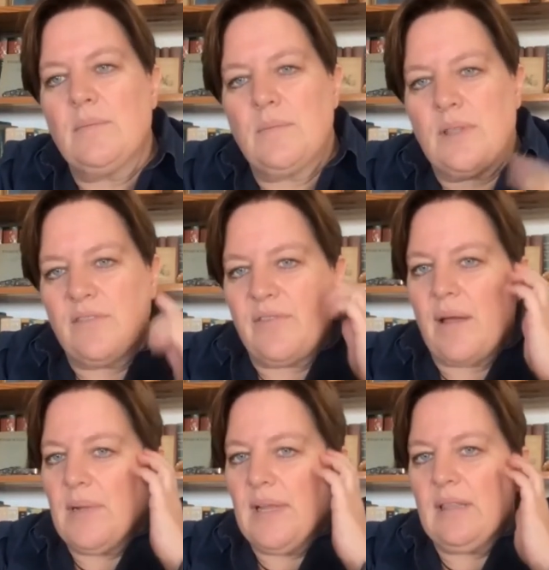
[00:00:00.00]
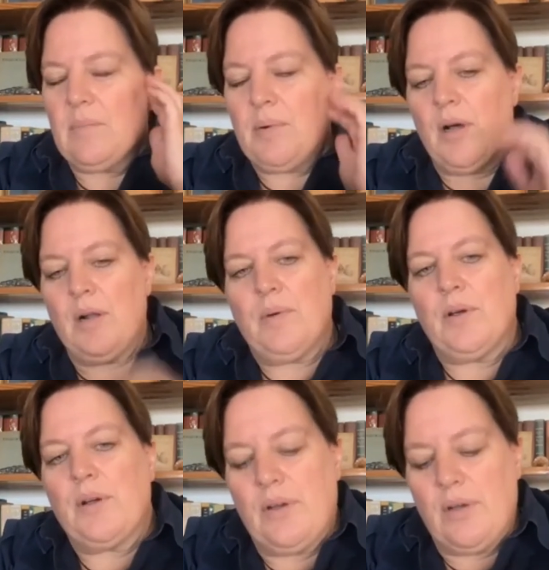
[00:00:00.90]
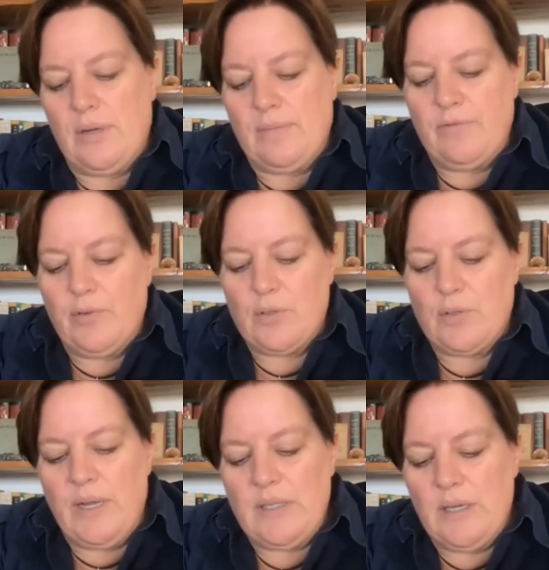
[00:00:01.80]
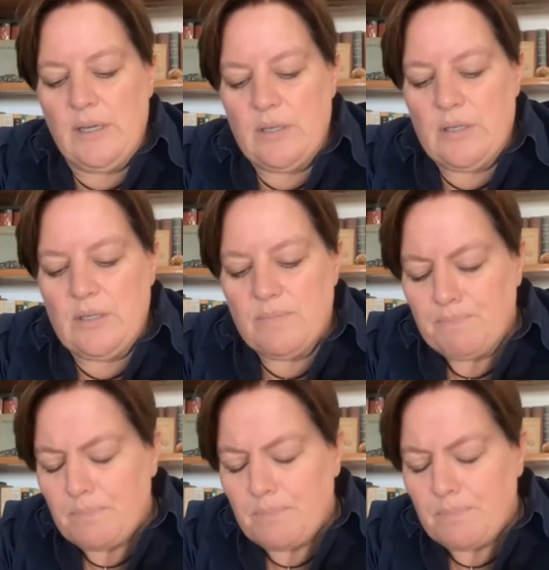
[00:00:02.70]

with the family in the Paardeberg for 20 years,